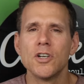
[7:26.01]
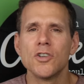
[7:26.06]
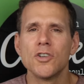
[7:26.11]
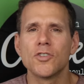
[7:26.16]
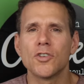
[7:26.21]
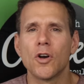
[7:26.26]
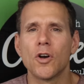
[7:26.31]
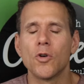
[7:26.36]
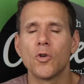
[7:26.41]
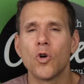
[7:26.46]

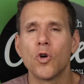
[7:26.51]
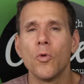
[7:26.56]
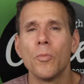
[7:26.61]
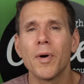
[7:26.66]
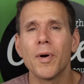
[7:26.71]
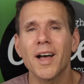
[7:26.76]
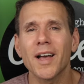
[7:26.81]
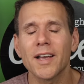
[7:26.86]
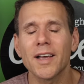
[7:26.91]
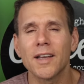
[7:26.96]
So come
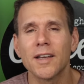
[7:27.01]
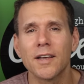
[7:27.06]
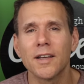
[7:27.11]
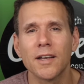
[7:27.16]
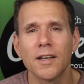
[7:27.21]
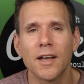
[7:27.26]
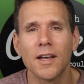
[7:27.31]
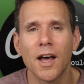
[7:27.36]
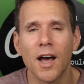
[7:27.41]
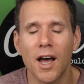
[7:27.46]
back,
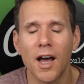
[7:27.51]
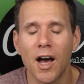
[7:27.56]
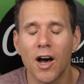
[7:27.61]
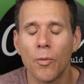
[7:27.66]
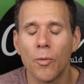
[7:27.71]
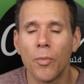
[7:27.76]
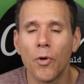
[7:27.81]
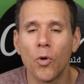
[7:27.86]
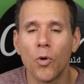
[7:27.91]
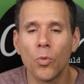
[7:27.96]

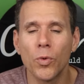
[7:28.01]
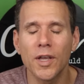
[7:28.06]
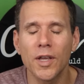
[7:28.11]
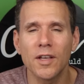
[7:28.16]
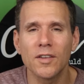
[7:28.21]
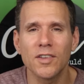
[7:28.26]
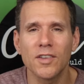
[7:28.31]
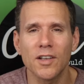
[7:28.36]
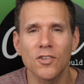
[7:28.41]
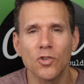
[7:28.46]
I'll put
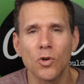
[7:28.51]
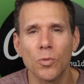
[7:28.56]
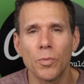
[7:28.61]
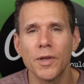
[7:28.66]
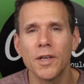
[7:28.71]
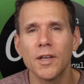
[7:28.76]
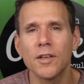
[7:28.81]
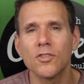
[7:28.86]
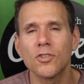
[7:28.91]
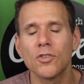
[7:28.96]
week 6 up
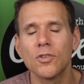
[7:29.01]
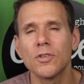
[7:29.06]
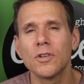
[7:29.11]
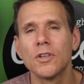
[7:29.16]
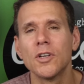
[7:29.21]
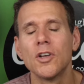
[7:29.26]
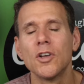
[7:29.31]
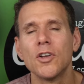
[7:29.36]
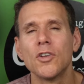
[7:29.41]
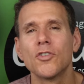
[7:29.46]
here soon,
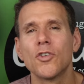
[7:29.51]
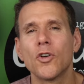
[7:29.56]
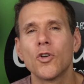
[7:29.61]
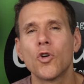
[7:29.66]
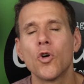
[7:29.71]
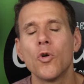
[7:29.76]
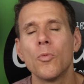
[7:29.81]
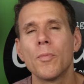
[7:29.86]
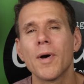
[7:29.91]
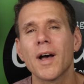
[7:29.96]
so
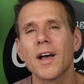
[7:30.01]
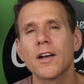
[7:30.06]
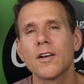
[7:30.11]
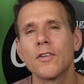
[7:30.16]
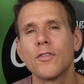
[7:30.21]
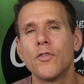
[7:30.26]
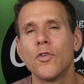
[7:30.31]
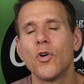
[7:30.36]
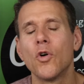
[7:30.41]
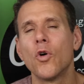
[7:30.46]
come back
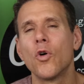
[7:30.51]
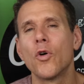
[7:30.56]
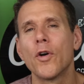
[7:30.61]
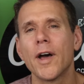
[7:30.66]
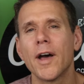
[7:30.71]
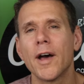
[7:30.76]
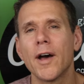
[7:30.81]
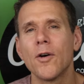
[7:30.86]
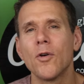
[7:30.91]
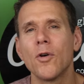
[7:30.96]
for
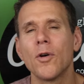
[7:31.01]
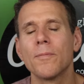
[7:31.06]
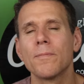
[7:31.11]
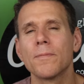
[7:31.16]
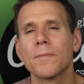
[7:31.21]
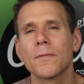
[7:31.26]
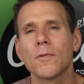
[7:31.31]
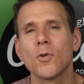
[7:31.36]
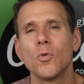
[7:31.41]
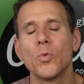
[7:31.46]

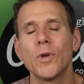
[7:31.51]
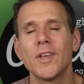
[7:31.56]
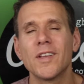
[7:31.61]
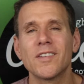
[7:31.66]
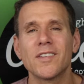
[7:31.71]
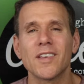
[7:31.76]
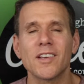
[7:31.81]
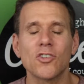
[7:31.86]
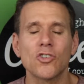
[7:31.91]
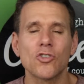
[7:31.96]
week
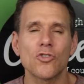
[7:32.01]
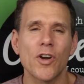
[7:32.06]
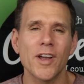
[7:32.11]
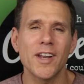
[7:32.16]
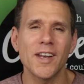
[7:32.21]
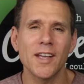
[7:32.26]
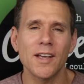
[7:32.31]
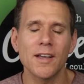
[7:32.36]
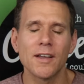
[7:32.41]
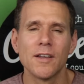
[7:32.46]
6
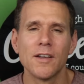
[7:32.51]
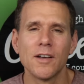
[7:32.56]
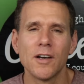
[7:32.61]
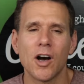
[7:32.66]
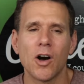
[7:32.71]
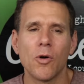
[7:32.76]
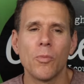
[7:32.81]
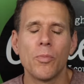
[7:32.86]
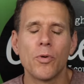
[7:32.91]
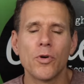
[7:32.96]
training.
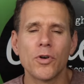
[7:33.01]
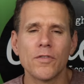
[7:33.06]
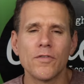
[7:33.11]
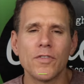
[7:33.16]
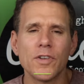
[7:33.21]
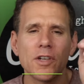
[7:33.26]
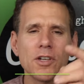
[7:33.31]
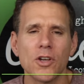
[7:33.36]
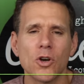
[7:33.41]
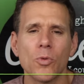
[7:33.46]
I'll put a
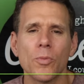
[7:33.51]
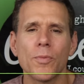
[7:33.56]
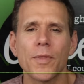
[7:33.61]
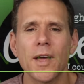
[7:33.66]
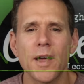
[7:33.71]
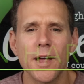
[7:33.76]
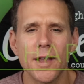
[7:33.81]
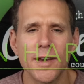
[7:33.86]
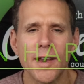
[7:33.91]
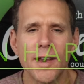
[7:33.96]
video up
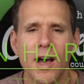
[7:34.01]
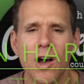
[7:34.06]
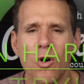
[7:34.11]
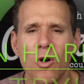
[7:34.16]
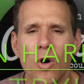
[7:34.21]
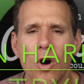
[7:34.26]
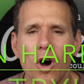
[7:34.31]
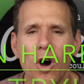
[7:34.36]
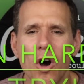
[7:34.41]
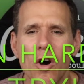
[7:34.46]
there
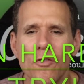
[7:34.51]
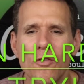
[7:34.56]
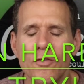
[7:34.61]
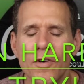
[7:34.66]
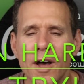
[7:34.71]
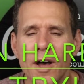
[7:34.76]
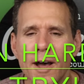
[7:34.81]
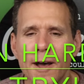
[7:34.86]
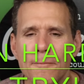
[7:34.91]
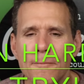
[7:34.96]
now of
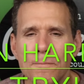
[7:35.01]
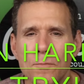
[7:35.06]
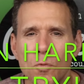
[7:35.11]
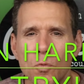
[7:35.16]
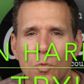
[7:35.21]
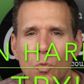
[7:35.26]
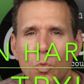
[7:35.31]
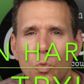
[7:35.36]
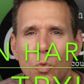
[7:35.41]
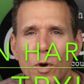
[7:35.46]

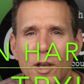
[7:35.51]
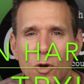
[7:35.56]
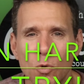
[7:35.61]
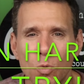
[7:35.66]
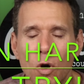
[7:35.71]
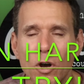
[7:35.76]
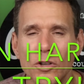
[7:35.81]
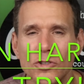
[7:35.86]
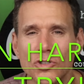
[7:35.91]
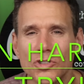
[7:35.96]
week
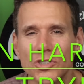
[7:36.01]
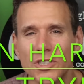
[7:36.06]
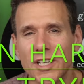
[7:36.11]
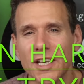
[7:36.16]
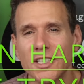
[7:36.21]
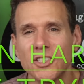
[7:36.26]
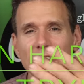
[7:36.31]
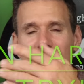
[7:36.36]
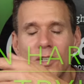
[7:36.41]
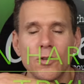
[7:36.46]
1, just in
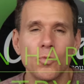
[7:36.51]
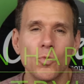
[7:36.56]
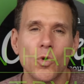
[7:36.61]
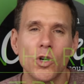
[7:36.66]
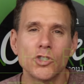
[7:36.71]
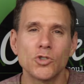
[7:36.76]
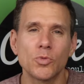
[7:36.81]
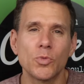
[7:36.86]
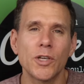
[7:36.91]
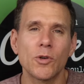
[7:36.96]
case you didn't
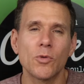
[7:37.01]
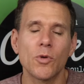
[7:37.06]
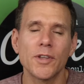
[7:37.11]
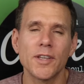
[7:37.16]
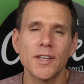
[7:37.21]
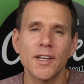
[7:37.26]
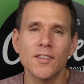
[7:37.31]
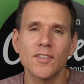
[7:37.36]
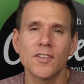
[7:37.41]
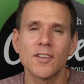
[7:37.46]
watch week
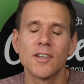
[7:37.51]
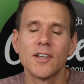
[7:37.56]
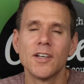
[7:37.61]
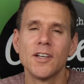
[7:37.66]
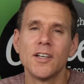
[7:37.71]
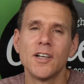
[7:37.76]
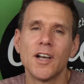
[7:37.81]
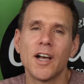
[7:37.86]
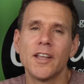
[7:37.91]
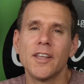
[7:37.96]
1 yet,
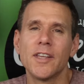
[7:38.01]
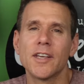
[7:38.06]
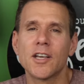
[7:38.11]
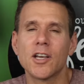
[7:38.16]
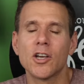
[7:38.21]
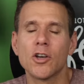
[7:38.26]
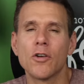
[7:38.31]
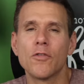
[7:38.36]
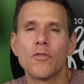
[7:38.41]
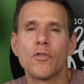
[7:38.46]
and you
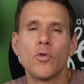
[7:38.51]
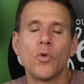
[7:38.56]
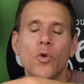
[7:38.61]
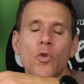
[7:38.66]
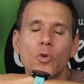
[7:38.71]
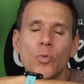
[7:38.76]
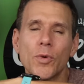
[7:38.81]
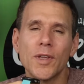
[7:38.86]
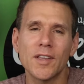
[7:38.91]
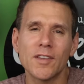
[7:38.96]
can go through all
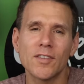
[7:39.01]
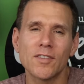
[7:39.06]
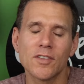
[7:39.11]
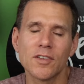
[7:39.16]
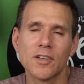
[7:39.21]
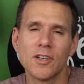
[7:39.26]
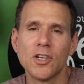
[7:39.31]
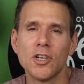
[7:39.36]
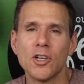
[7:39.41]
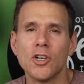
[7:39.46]
the weeks.